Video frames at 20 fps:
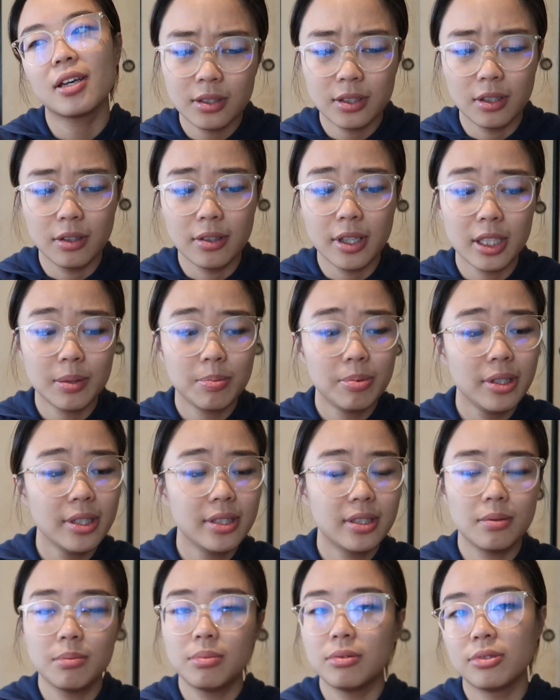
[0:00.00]
So yeah, it's pretty
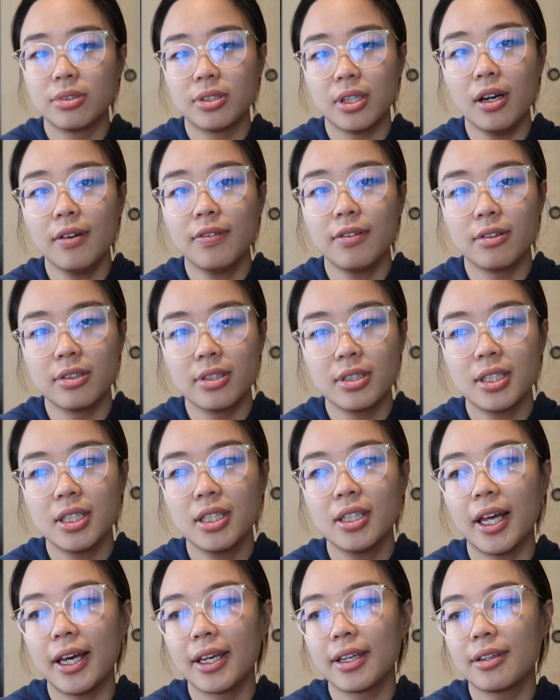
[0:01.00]
simple stuff,
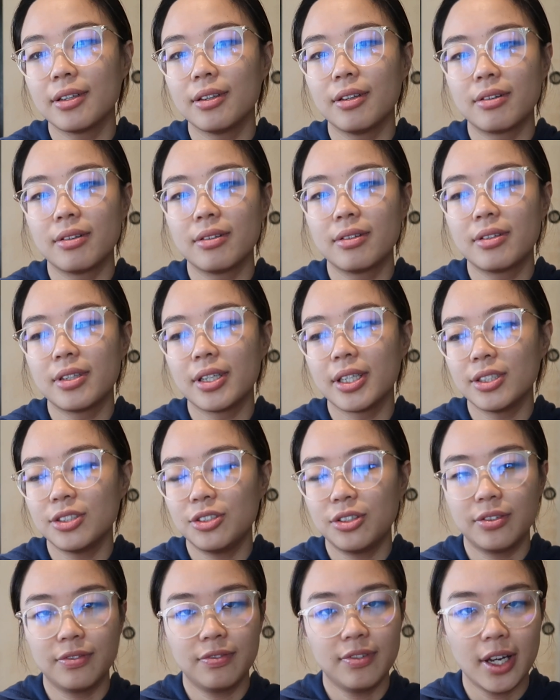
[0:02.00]
honestly. A lot of things
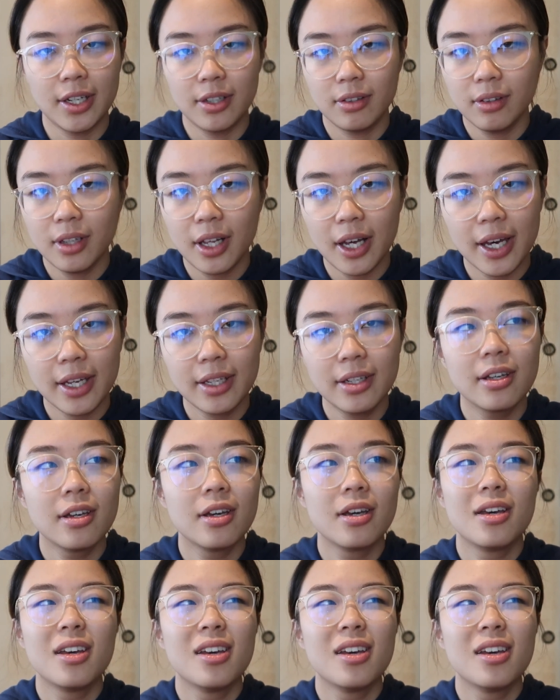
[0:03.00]
you can find online.